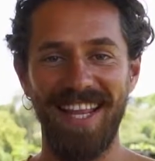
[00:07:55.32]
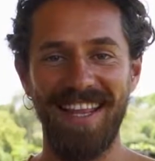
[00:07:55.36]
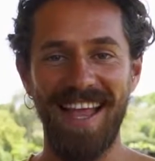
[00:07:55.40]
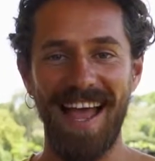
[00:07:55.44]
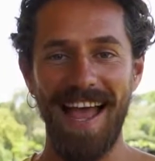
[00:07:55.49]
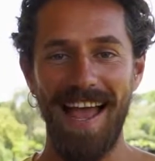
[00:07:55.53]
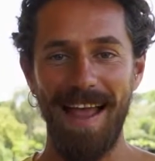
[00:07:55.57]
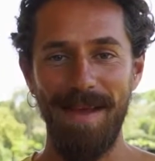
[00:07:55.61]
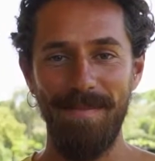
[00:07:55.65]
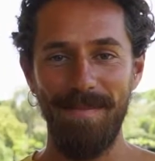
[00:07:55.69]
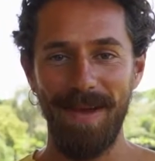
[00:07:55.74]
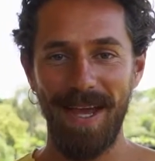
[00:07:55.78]

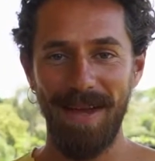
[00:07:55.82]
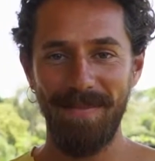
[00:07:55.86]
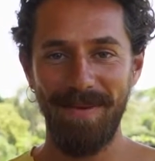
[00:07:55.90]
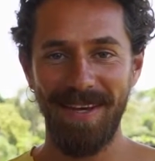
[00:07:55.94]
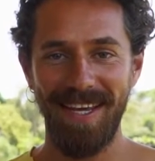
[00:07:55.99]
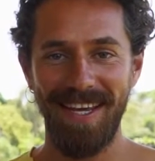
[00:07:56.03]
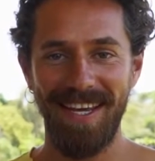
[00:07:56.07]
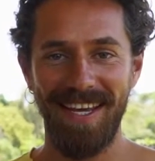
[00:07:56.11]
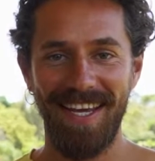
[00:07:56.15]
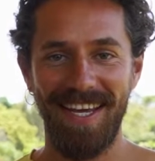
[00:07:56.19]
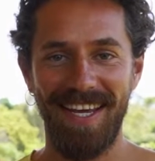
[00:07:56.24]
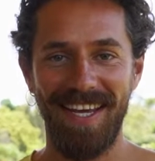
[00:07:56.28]
time,
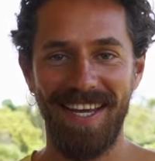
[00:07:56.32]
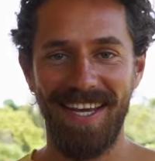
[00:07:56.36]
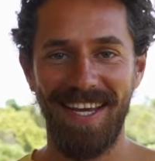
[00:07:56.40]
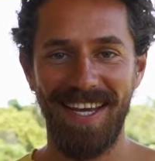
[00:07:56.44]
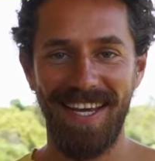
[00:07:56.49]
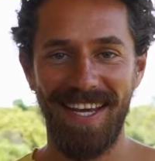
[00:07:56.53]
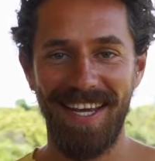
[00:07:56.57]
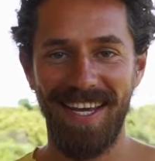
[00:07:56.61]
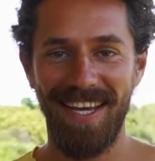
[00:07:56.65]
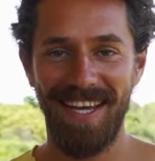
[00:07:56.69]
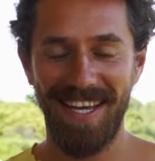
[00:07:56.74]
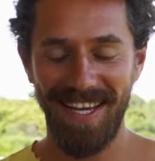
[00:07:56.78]

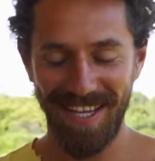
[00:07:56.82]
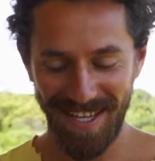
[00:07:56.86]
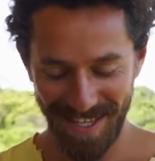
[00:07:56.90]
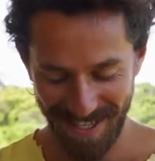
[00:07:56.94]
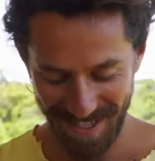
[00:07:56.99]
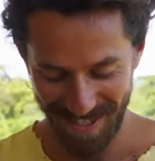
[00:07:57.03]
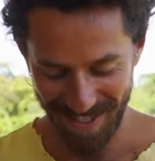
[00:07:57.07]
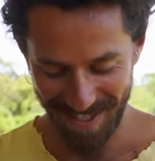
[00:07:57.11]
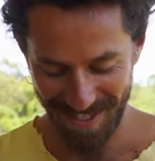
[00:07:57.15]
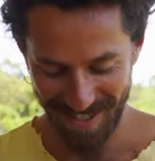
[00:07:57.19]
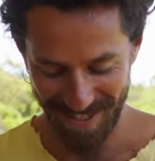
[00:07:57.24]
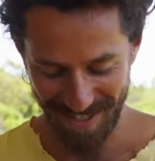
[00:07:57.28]

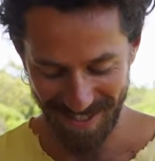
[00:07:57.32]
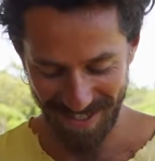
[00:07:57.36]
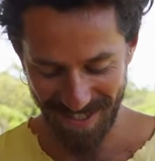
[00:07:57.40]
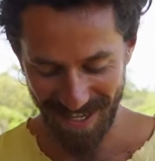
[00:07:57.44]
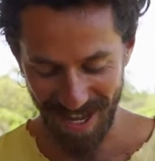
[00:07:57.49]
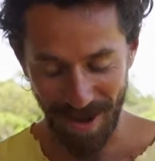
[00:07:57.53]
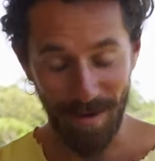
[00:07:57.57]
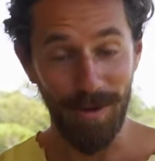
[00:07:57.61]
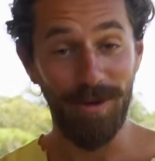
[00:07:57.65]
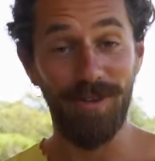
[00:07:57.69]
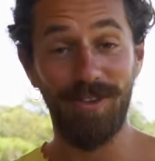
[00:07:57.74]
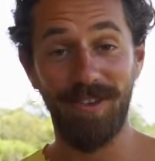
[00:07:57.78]
baby!
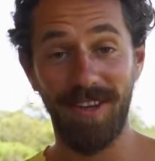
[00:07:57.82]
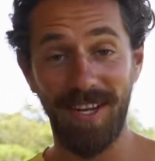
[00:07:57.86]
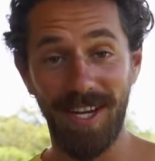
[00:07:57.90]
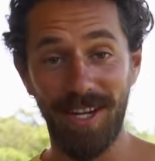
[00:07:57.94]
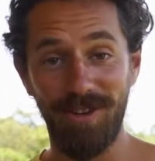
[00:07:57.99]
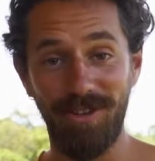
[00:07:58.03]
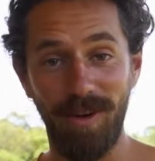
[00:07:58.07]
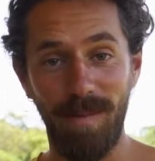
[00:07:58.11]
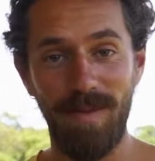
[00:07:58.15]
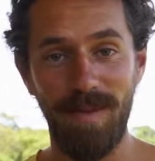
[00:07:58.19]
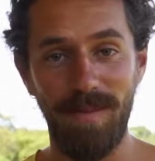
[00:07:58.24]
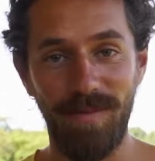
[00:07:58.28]
Yeah, we're just gonna
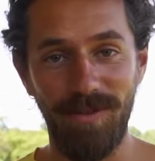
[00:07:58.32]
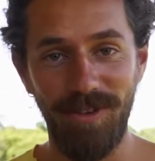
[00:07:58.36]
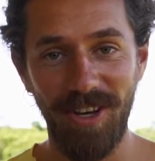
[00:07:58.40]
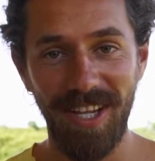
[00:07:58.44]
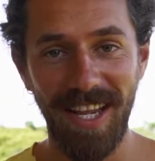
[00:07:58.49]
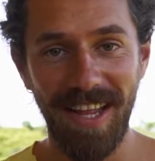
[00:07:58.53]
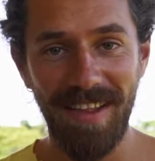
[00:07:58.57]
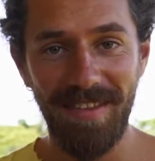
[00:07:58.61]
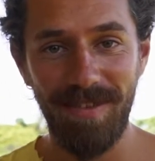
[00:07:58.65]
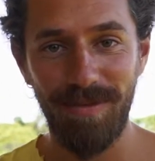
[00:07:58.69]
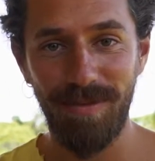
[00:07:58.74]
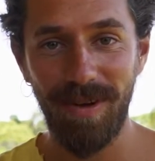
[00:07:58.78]
chop some
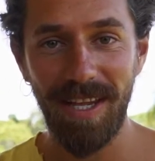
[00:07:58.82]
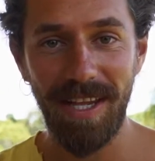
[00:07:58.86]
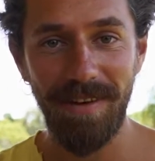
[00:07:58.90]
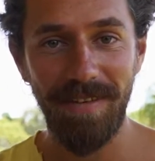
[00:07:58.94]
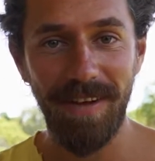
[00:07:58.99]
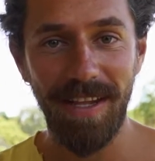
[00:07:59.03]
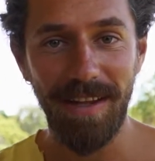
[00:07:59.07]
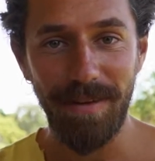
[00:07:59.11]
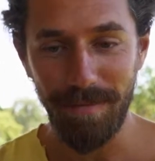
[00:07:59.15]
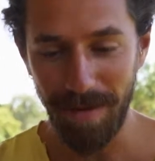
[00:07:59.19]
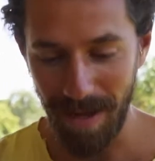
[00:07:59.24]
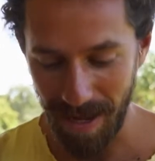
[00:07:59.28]
chilies really,
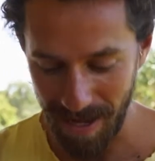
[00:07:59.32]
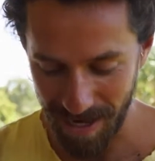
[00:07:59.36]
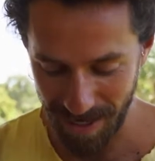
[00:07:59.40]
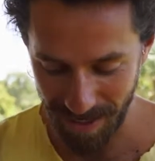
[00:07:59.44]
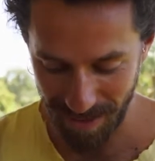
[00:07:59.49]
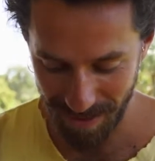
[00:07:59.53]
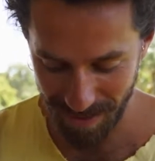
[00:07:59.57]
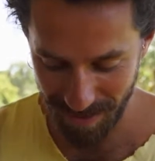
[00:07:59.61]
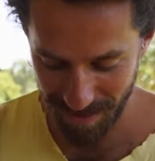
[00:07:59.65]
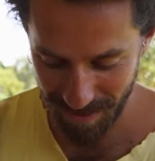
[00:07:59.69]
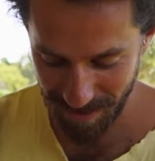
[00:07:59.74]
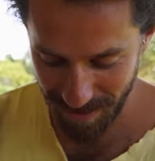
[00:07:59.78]
really
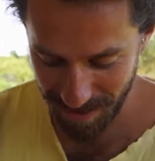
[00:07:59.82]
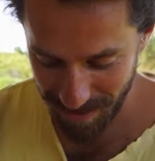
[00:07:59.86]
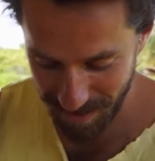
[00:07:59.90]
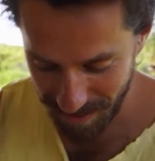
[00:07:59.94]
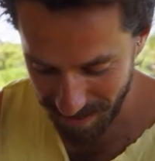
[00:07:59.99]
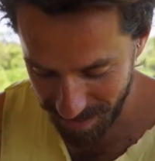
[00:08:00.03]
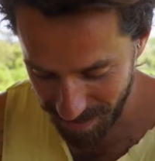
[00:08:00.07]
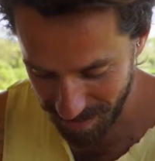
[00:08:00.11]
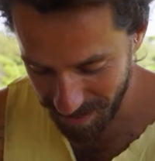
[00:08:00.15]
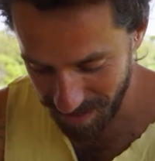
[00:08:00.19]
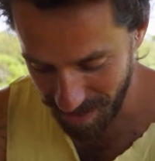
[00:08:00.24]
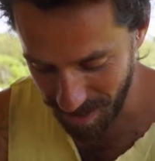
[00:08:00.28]
fine.
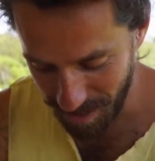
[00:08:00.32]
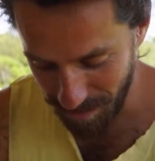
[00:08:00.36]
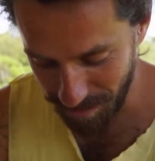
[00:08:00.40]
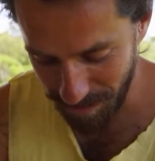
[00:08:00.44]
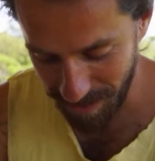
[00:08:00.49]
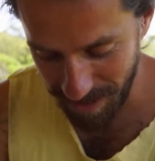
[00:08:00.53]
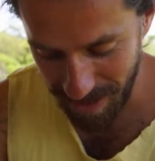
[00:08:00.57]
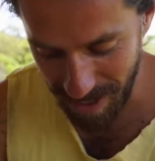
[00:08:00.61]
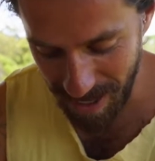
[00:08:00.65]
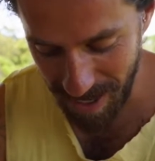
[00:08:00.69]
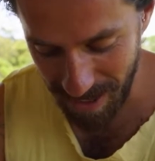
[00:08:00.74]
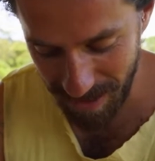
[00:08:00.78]
And we're
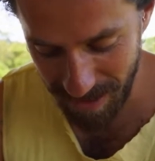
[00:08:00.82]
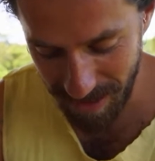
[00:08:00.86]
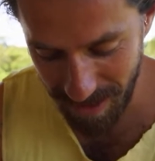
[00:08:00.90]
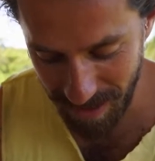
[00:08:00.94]
gonna add that